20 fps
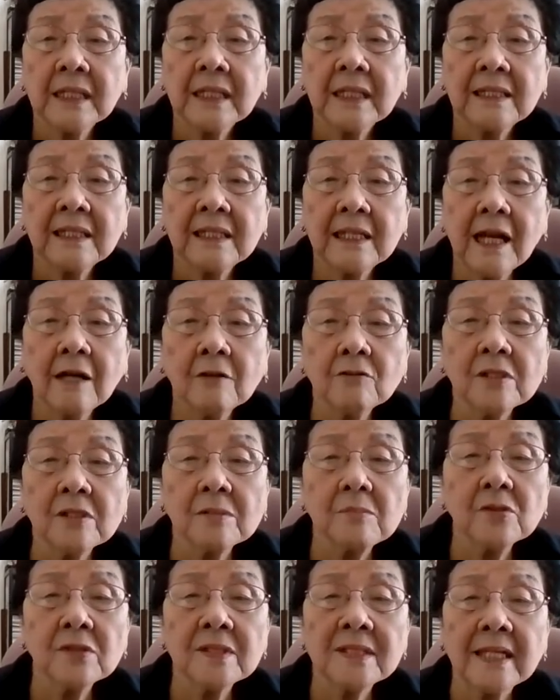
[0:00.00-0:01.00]
The
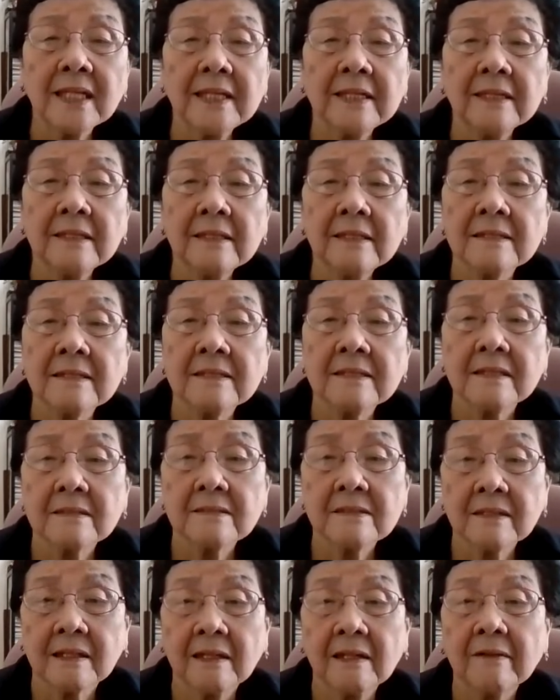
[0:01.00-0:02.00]
outermost layer is the
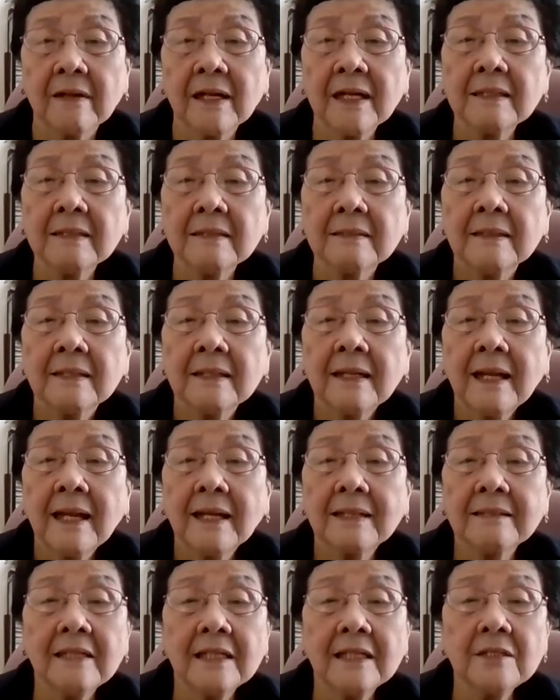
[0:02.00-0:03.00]
sclera,
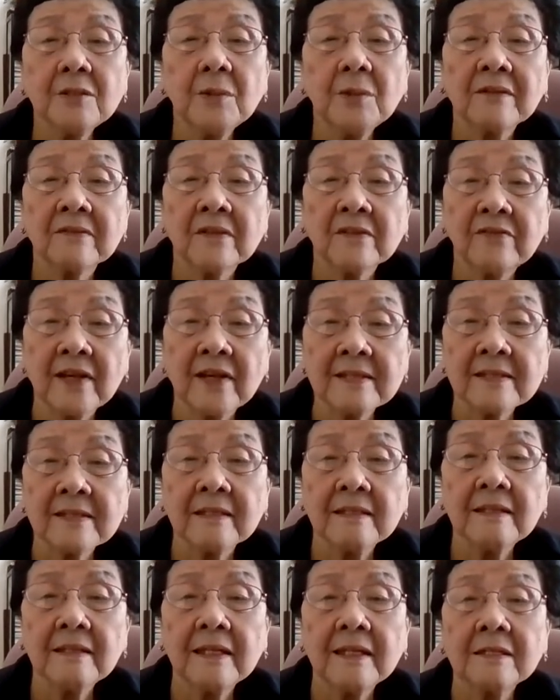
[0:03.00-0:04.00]
and then you have the
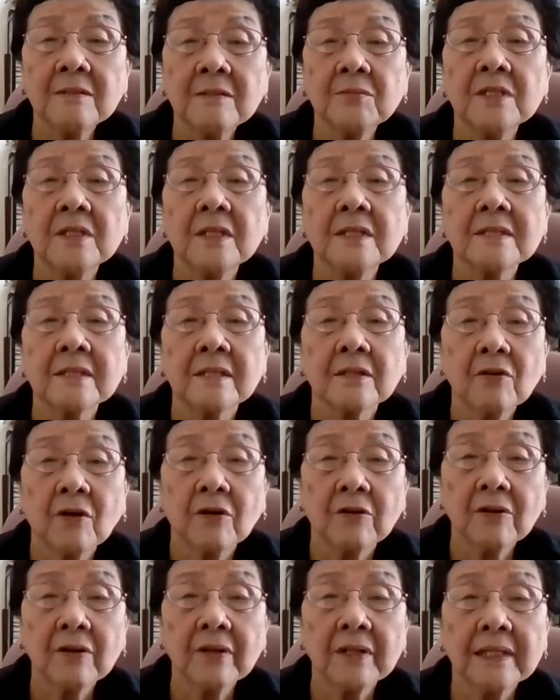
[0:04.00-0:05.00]
vascular layer, which is the
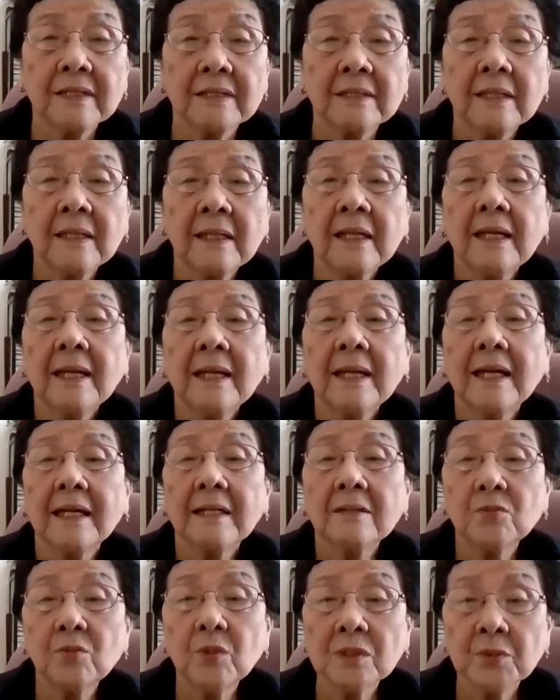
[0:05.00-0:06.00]
choroid.
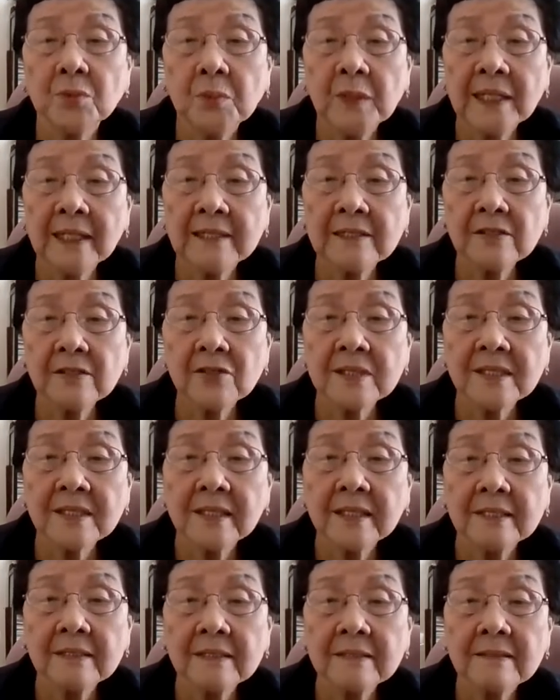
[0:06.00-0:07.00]
And what we are
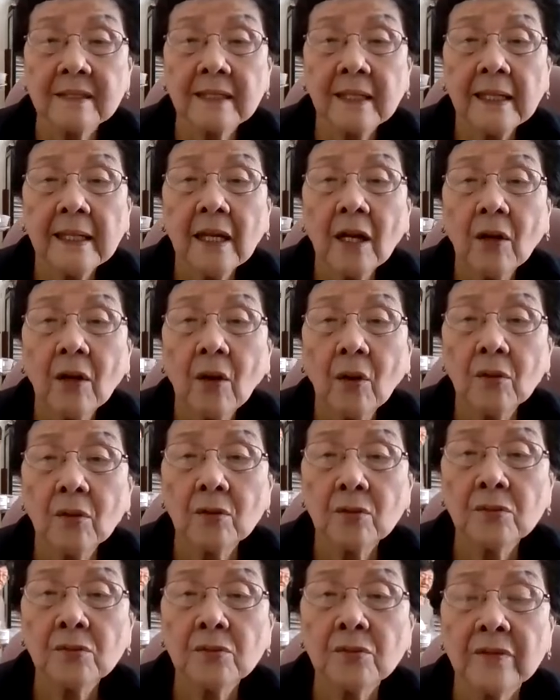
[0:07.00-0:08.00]
interested in is
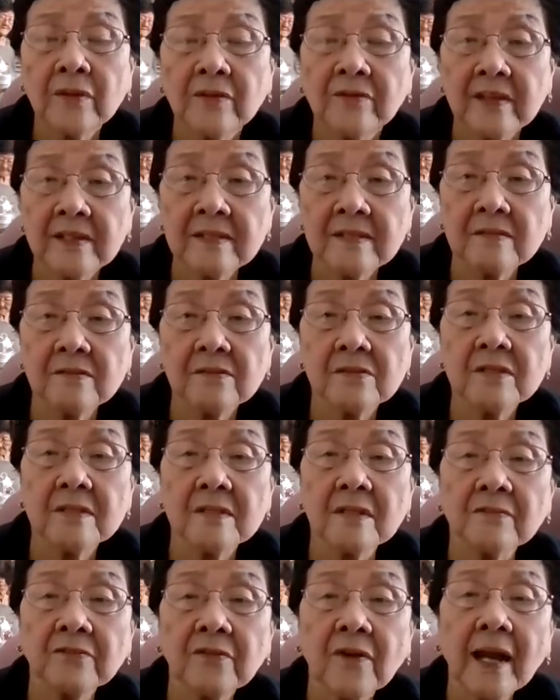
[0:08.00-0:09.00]
all the vessels,
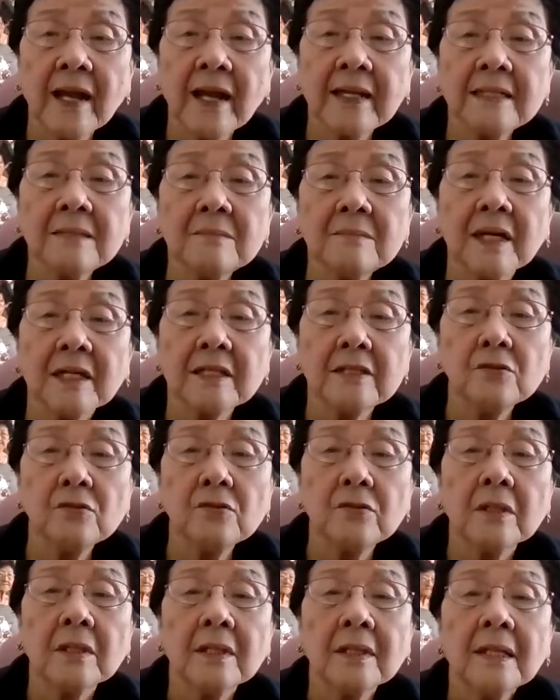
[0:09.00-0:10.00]
the fine, minute,
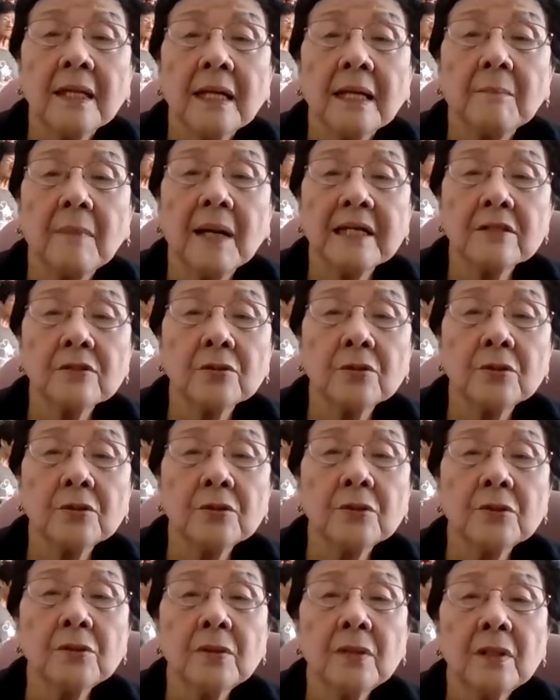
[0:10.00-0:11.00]

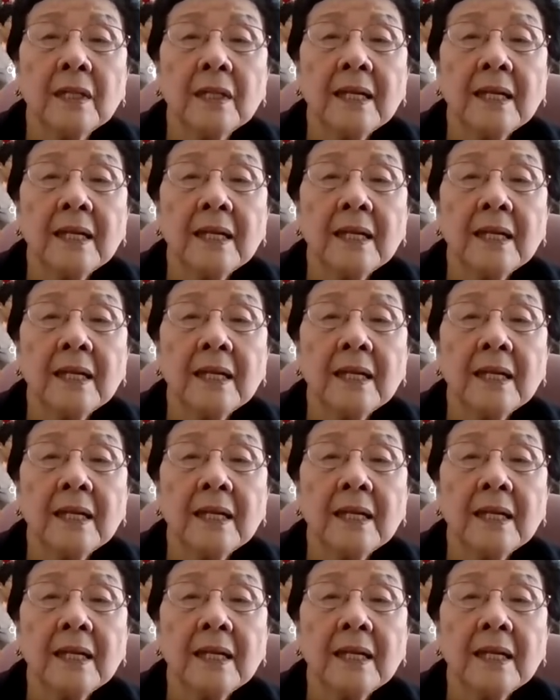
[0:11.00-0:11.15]
micro